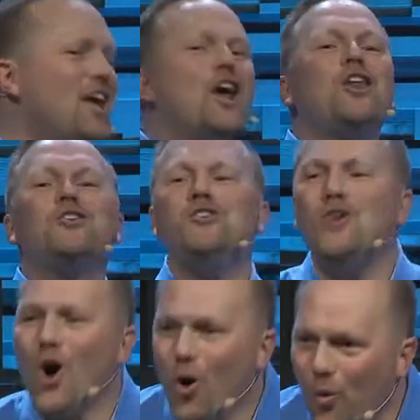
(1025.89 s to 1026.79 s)

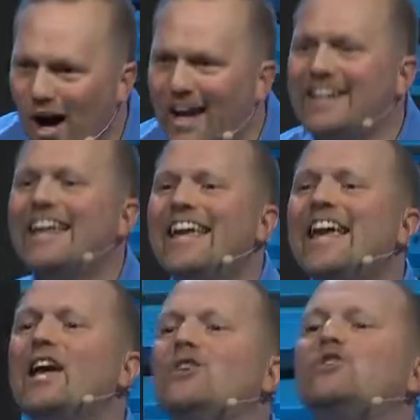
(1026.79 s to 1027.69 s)
No one
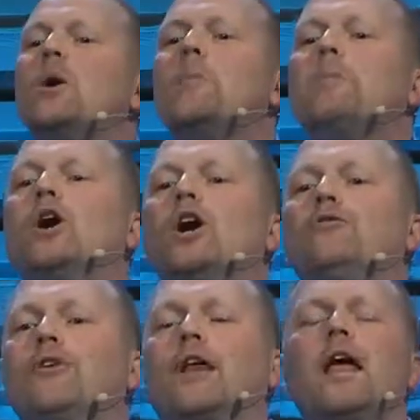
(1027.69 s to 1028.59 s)
is
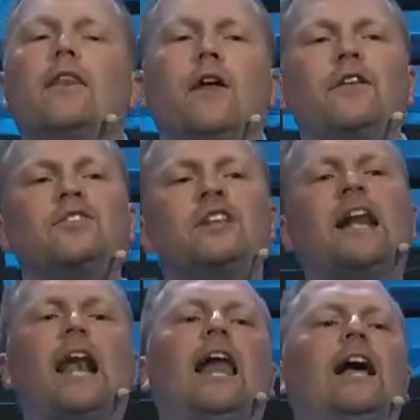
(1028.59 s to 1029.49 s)
perfect. Now, this is not
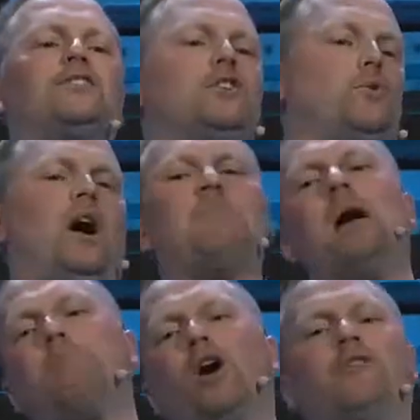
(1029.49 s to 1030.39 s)
a license. Well, I'm
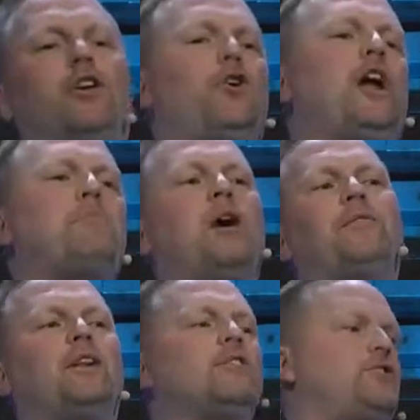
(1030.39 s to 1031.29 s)
not perfect. You're not
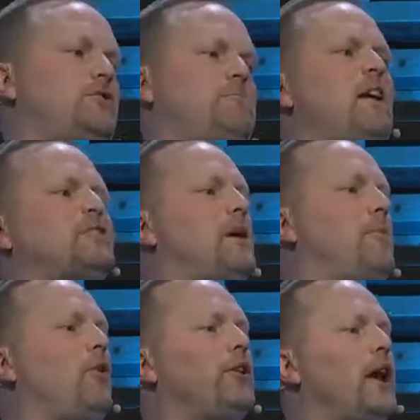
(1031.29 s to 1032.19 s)
perfect. Let's just mess up
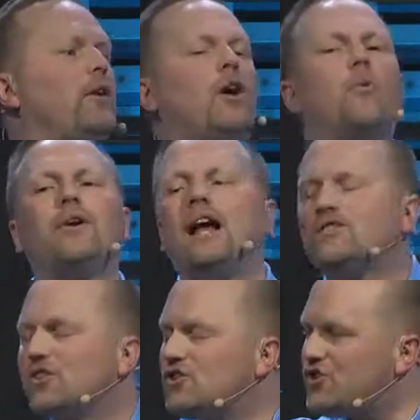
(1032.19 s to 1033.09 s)
all together. No, we're not
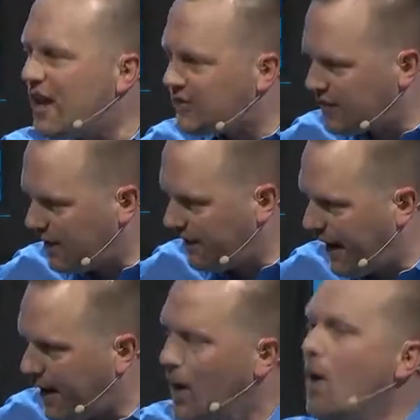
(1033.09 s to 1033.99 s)
suggesting
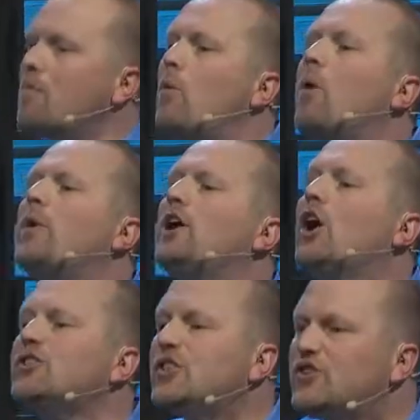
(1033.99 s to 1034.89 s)
that. But what we
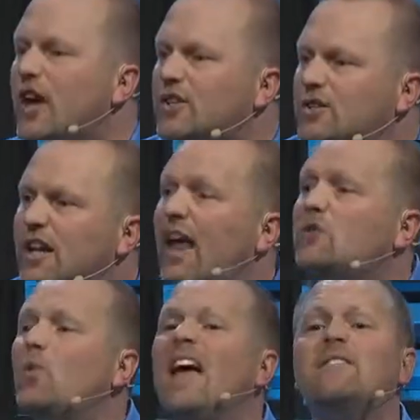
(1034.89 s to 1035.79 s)
are suggesting
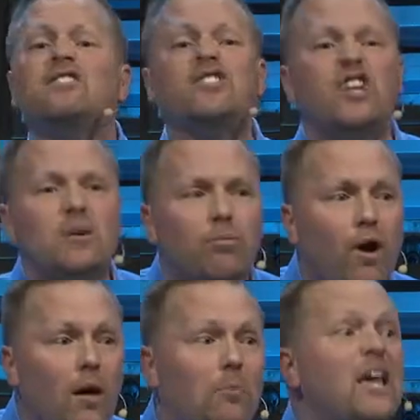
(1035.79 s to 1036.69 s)
is we have a sin
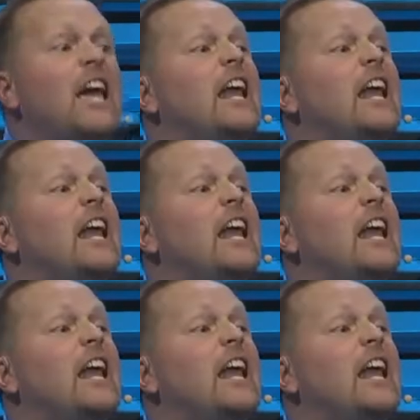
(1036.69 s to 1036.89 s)
problem.